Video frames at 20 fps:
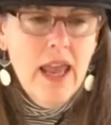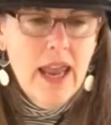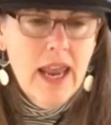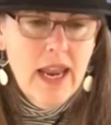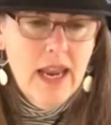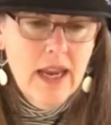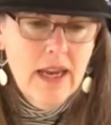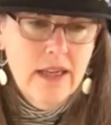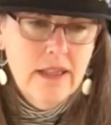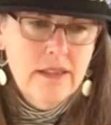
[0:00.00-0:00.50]

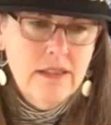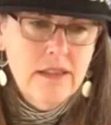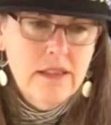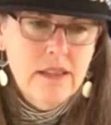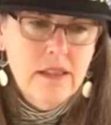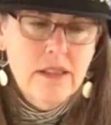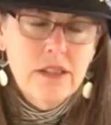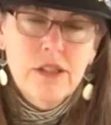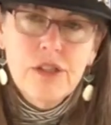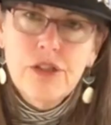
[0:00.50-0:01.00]

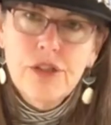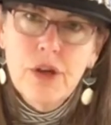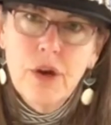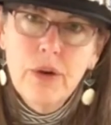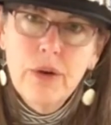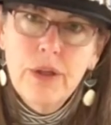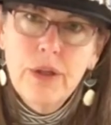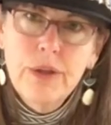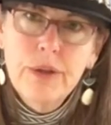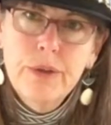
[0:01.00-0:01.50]
and show
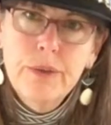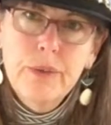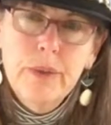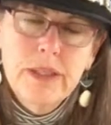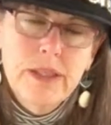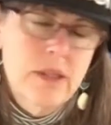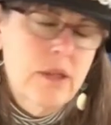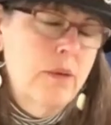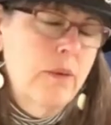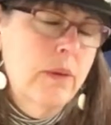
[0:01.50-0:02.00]
you
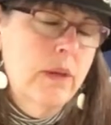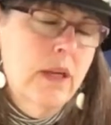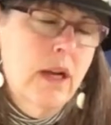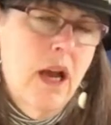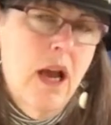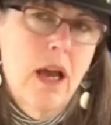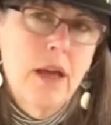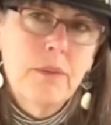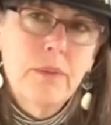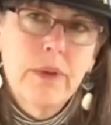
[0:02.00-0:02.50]
what's going
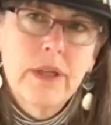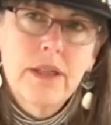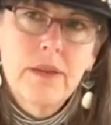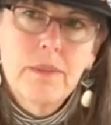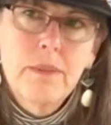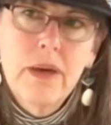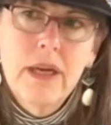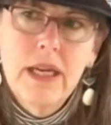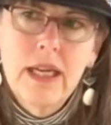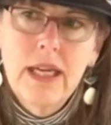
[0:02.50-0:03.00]
on with
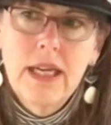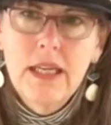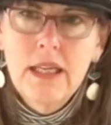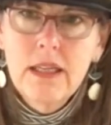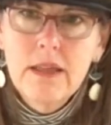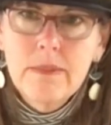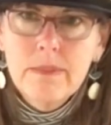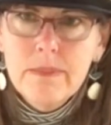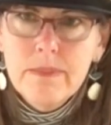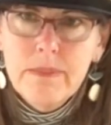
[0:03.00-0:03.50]
my
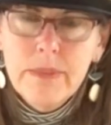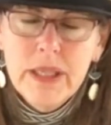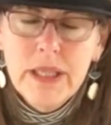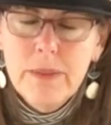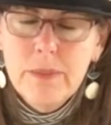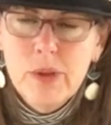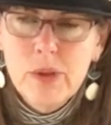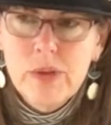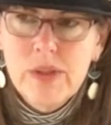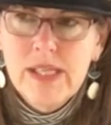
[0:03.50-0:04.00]
penny
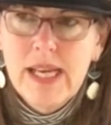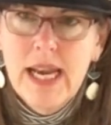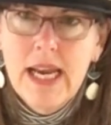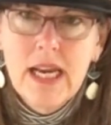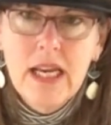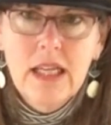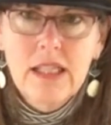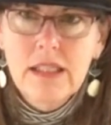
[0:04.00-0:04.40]
mosaic